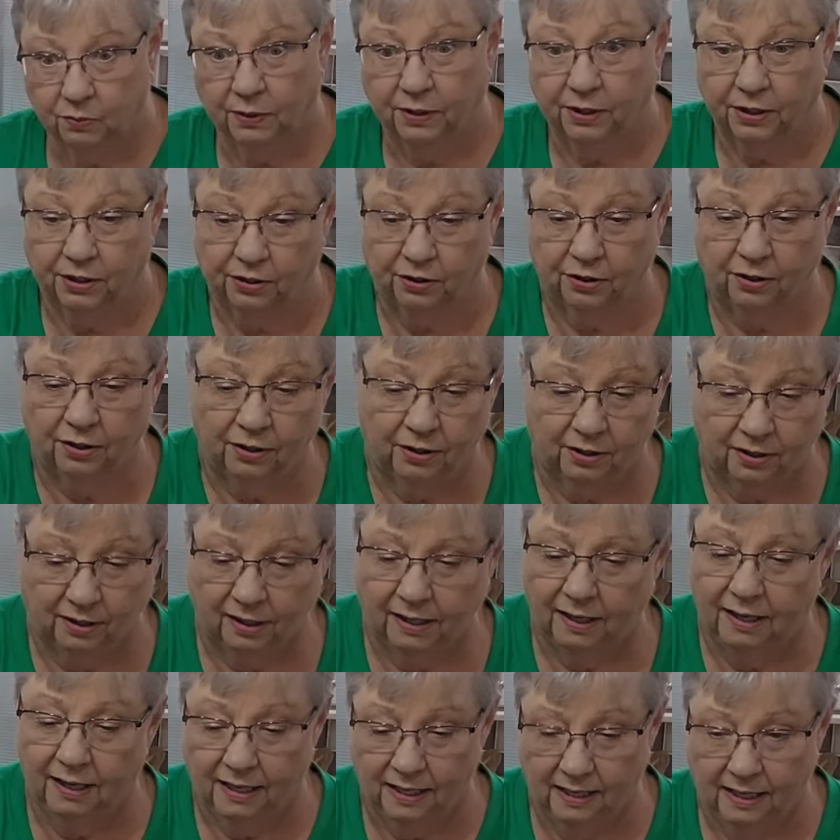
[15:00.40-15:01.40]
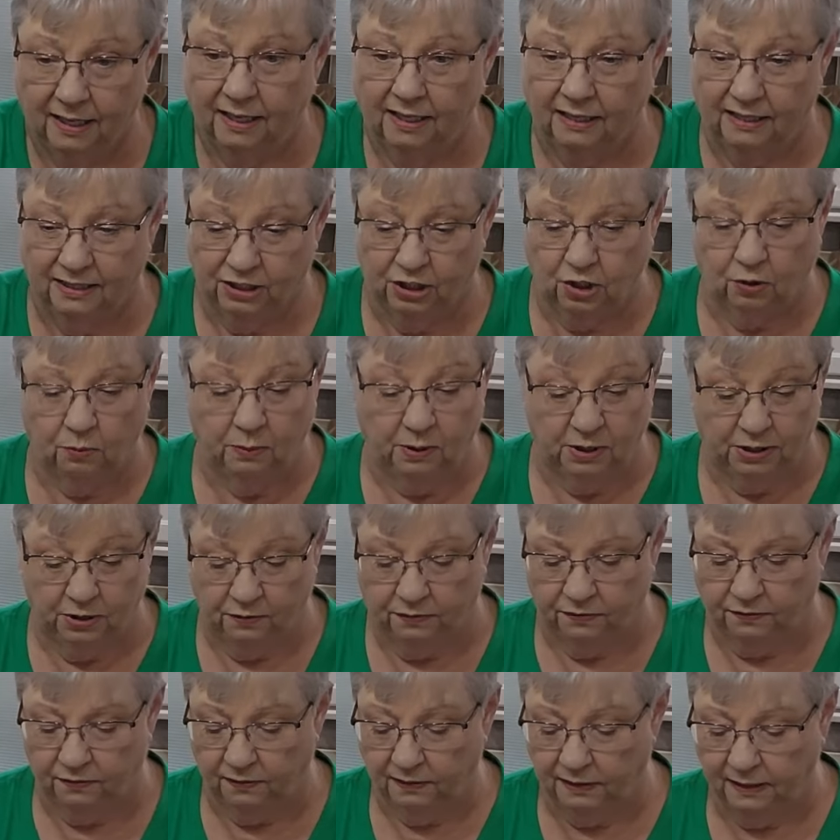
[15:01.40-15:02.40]
where so much
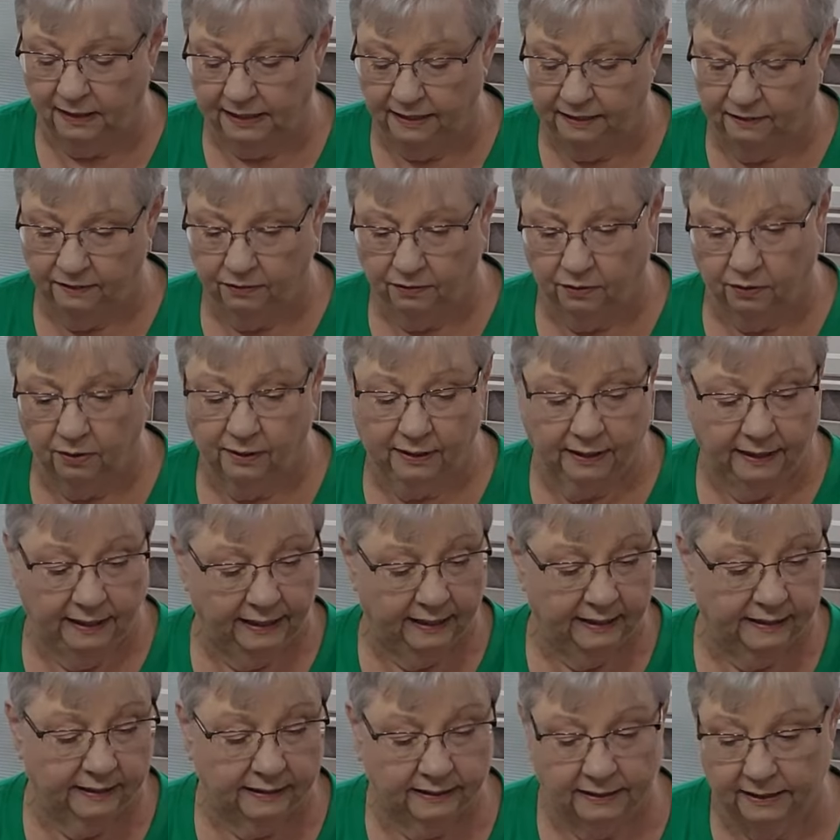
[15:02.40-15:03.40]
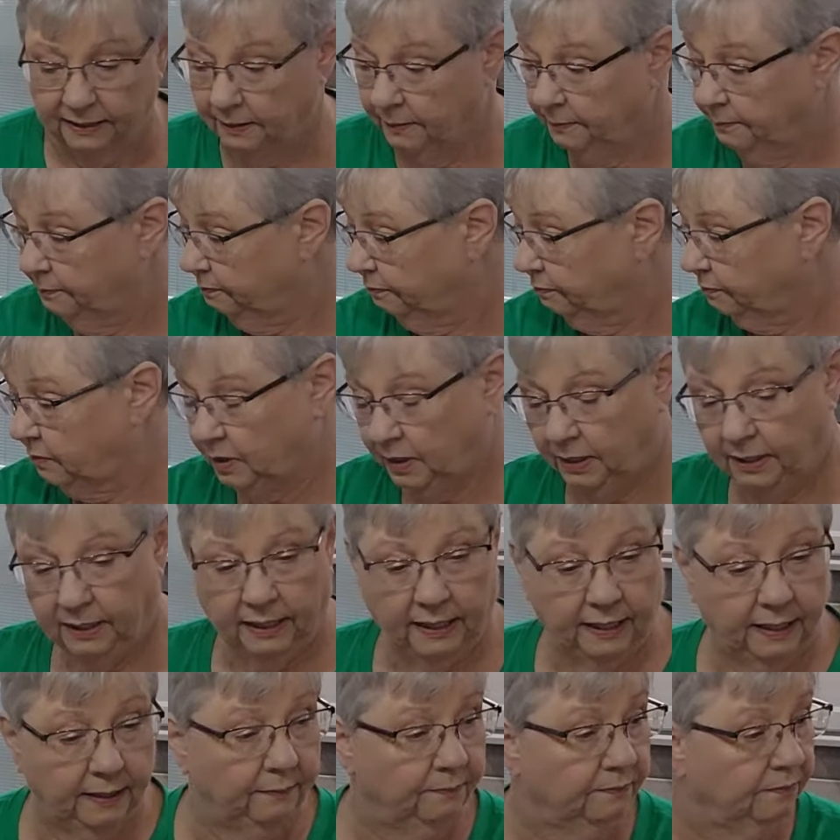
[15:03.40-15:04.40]
flavor is,
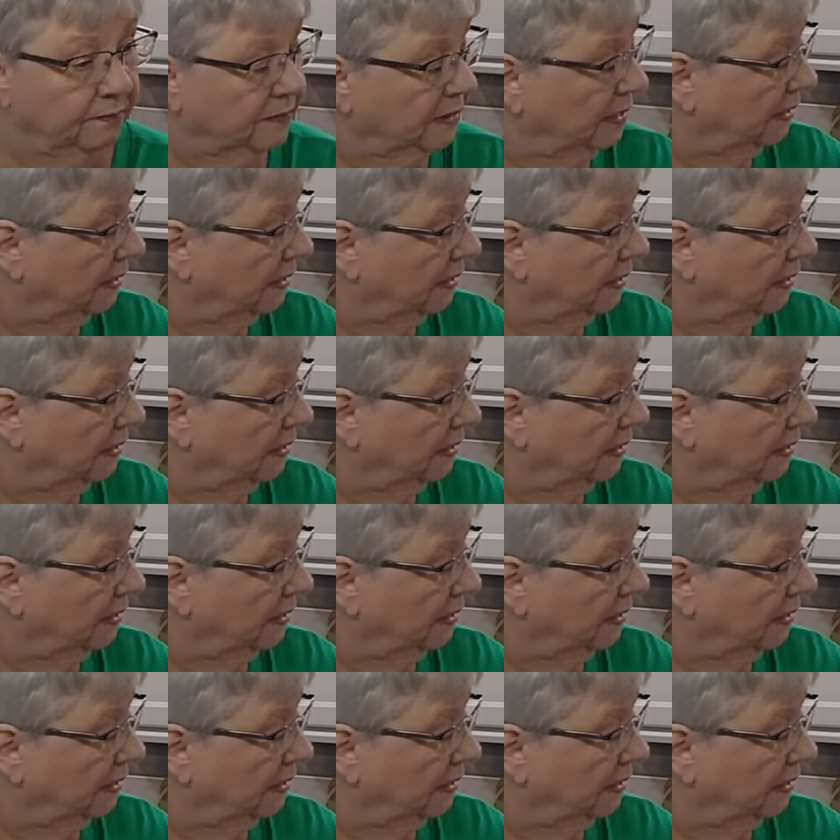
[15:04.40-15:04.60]
okay?